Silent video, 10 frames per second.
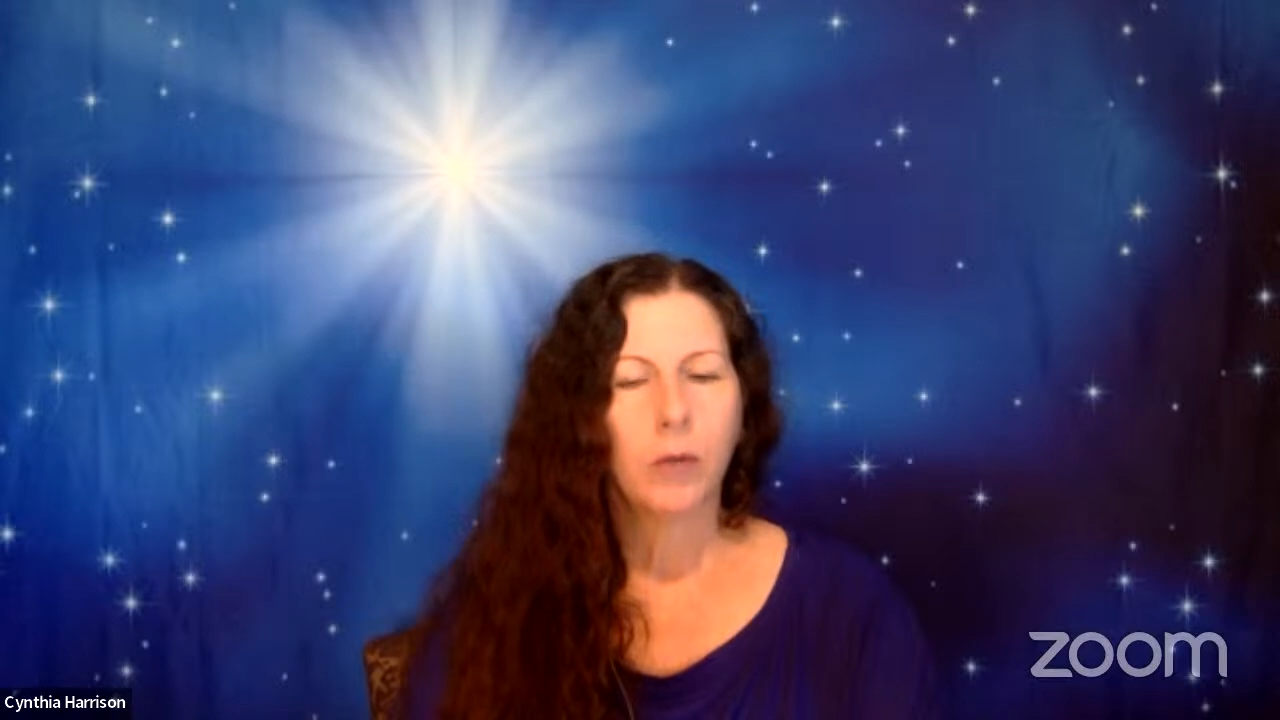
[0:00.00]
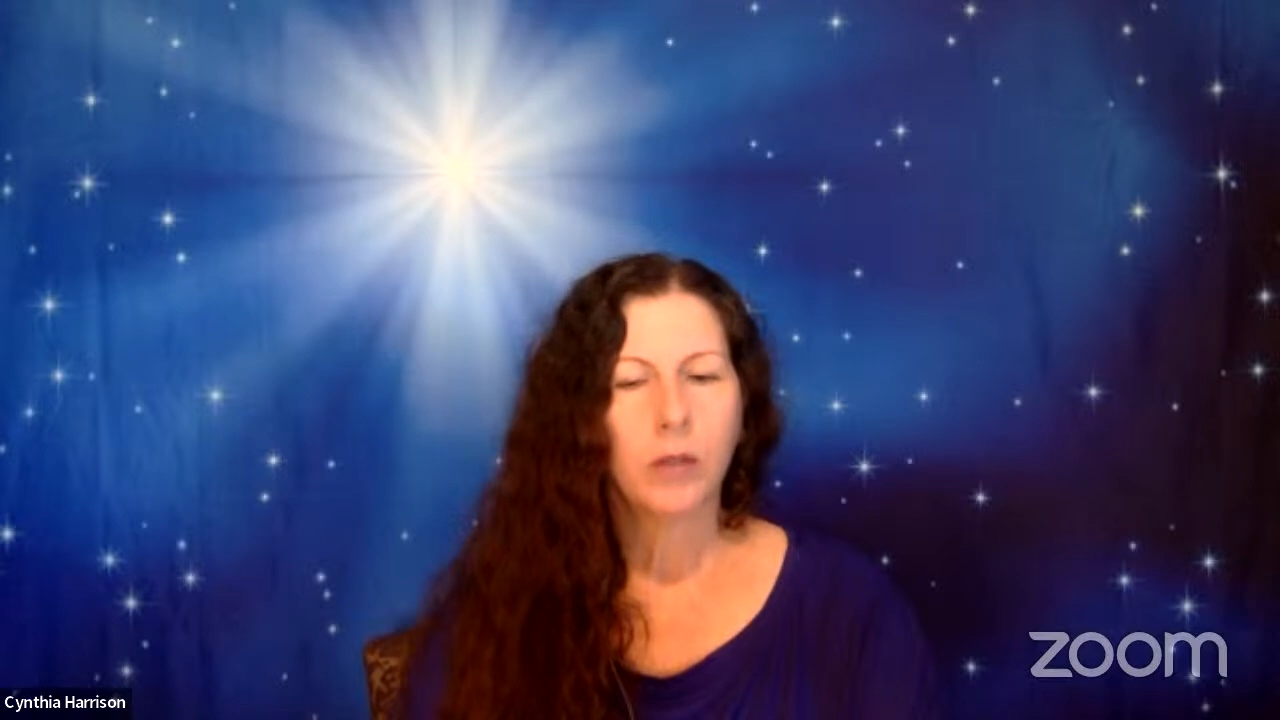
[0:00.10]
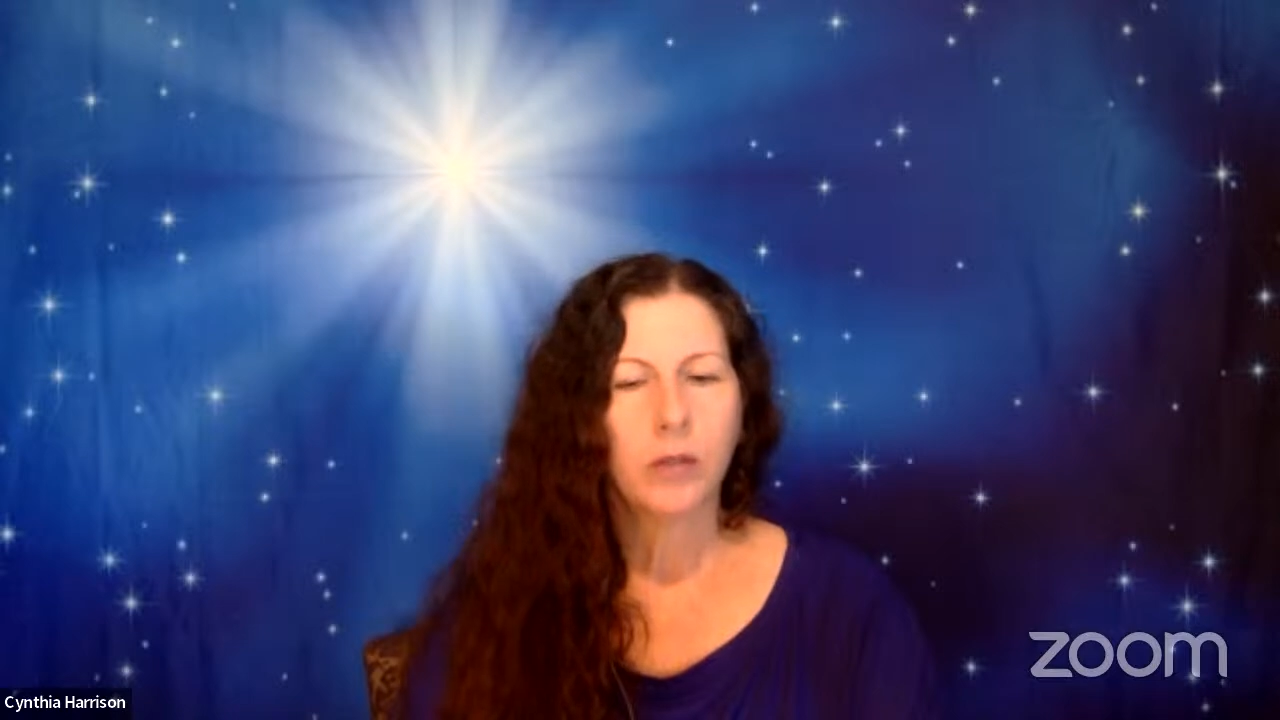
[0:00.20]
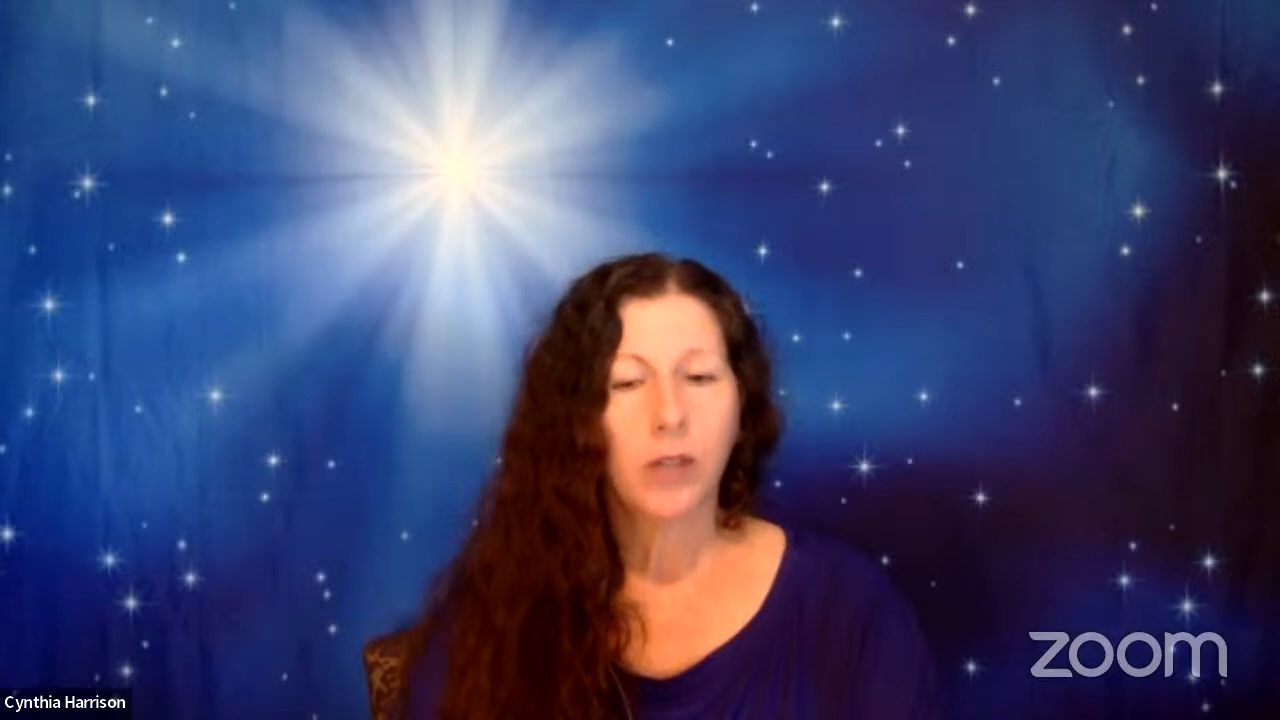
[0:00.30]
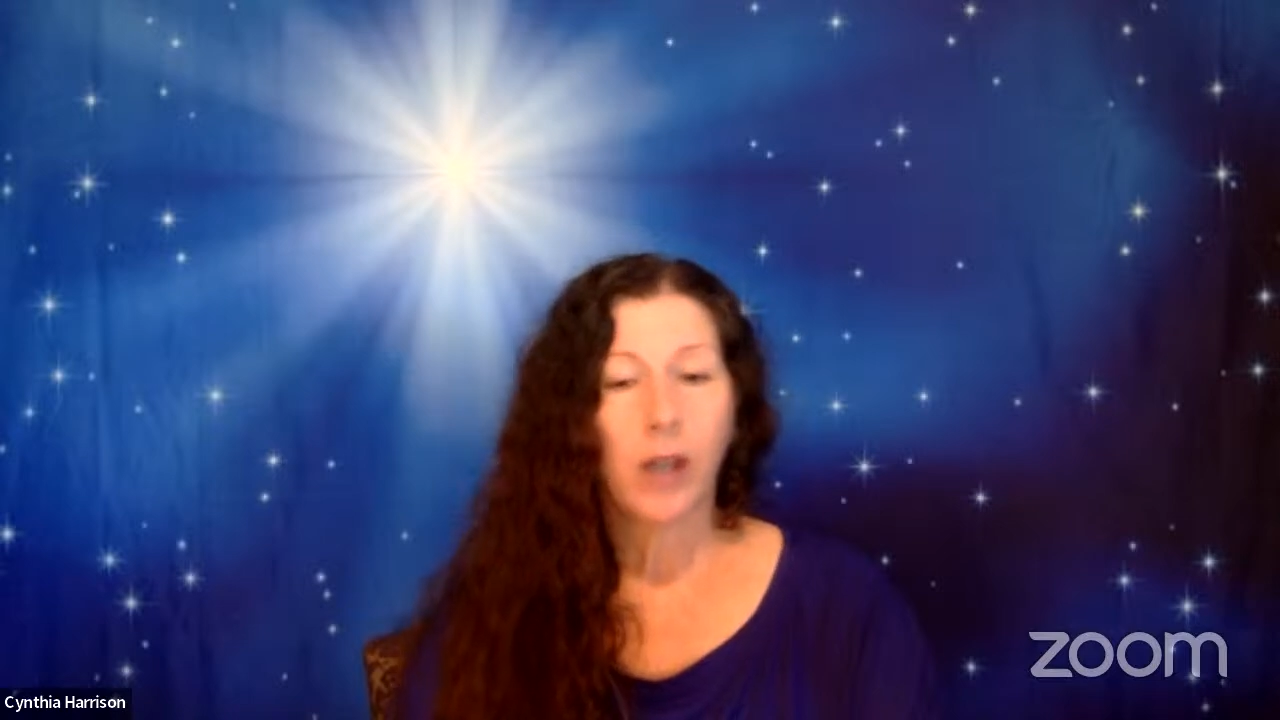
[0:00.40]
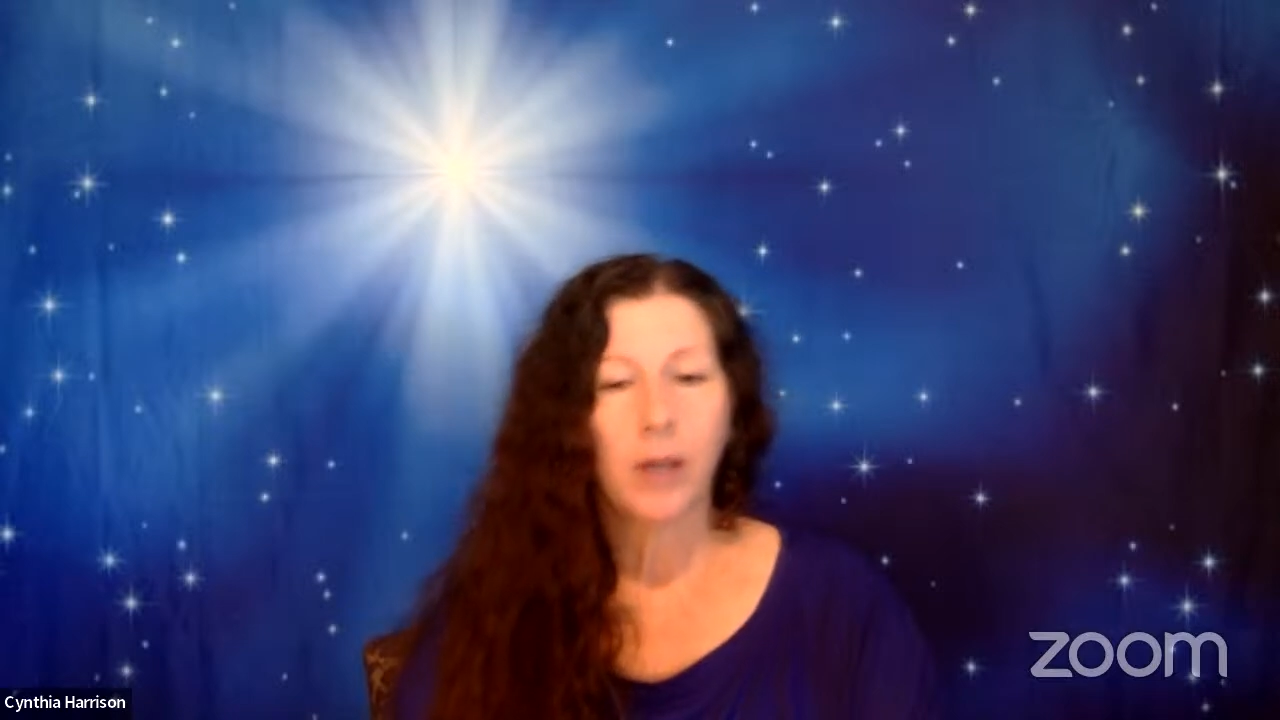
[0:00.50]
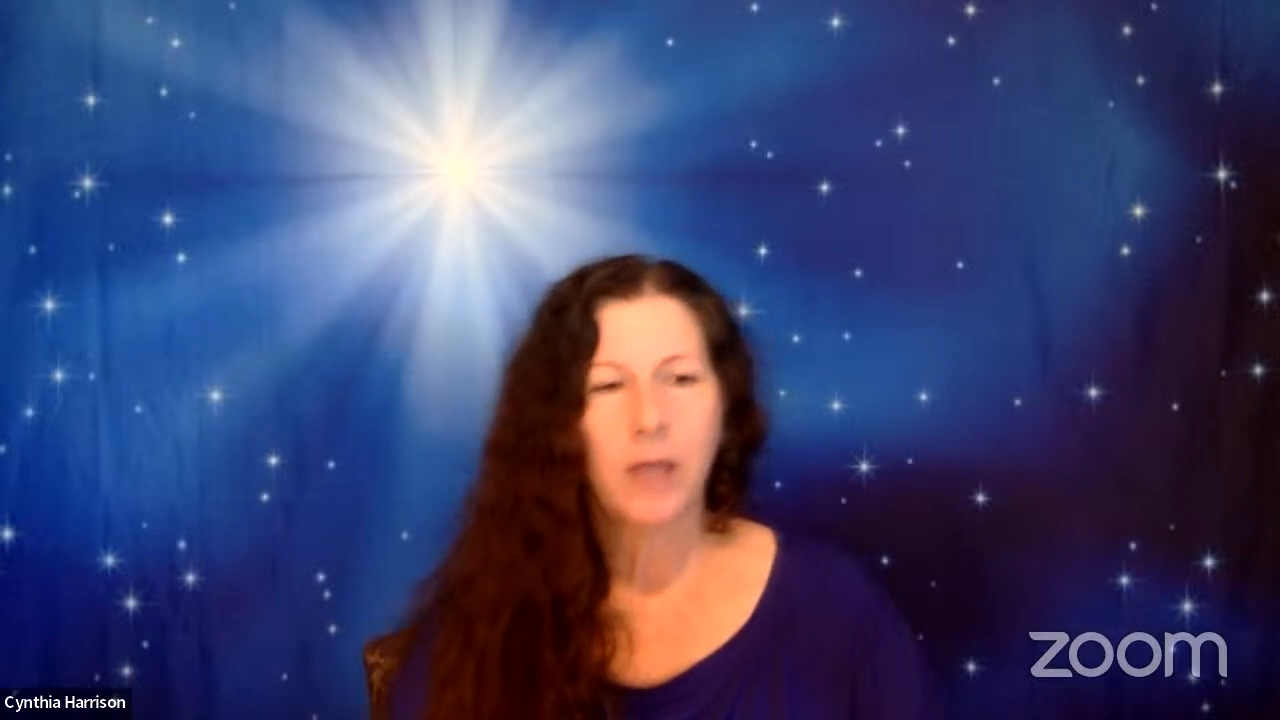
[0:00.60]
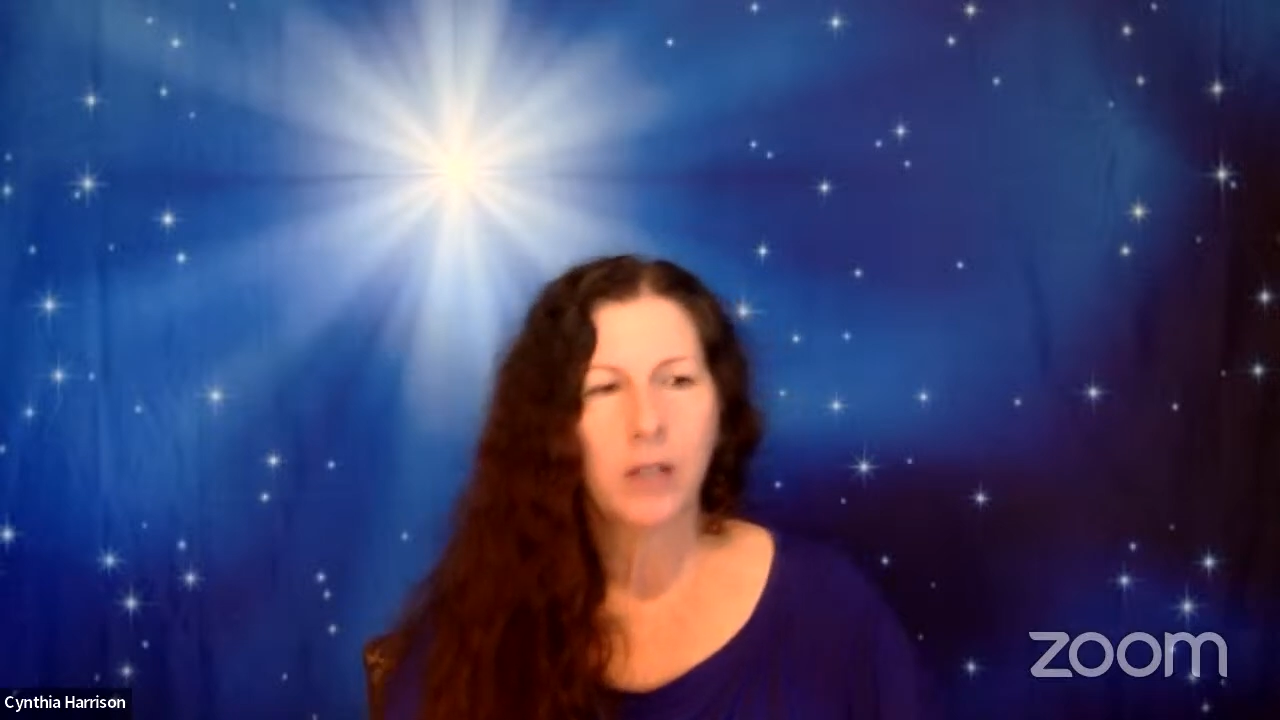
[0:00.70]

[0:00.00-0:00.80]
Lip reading: what time